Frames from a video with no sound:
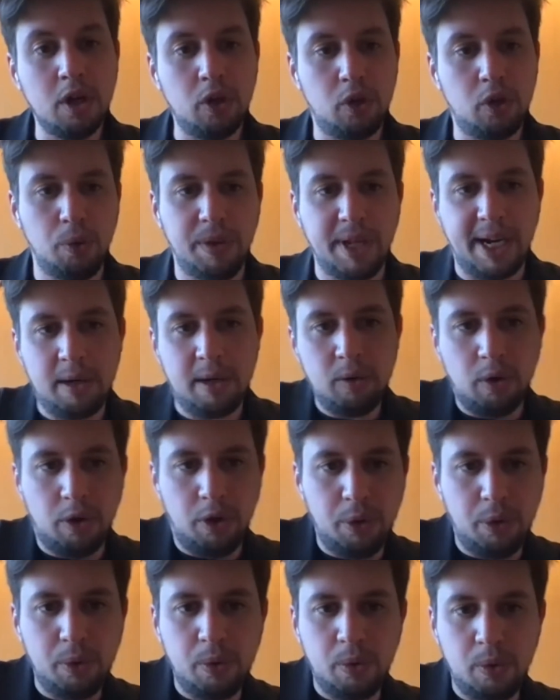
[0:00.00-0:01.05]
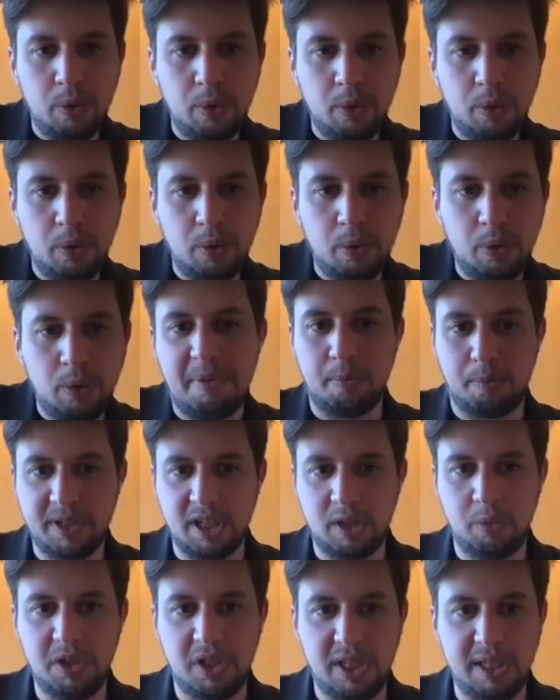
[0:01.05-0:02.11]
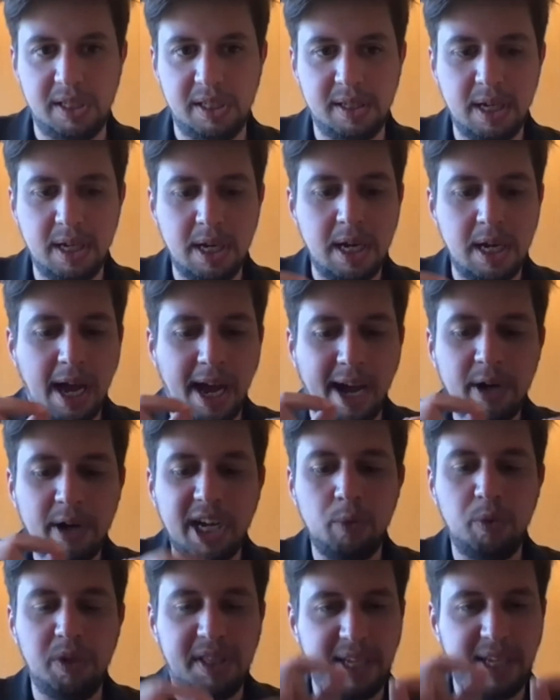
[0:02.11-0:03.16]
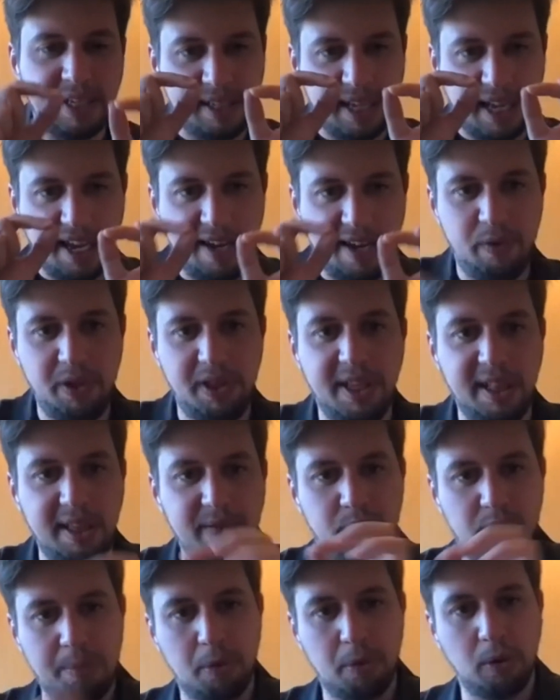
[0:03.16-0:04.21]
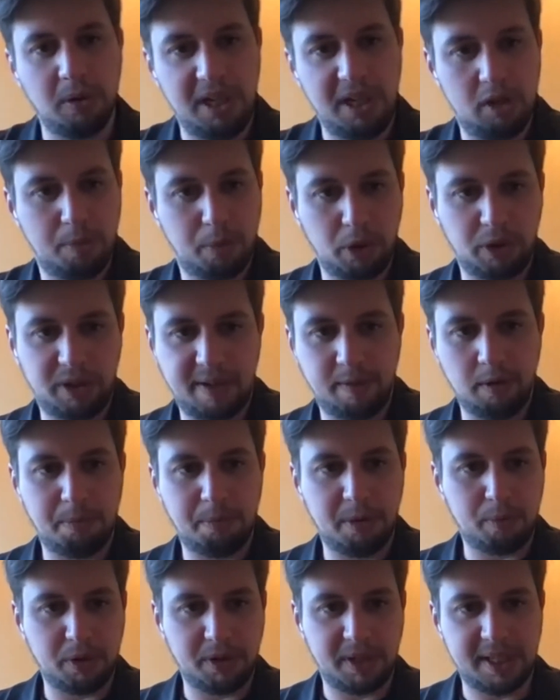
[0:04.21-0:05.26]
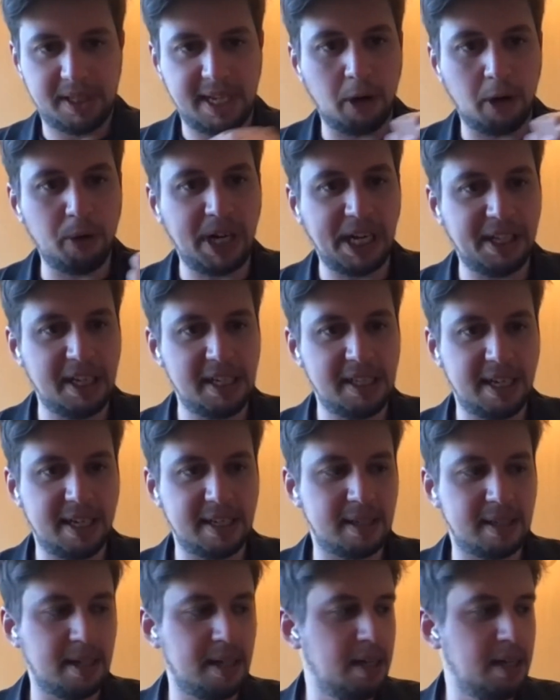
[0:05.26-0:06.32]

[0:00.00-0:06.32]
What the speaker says: to now a new step in the process, which is how can we test every deliverable in the product development process? How can I test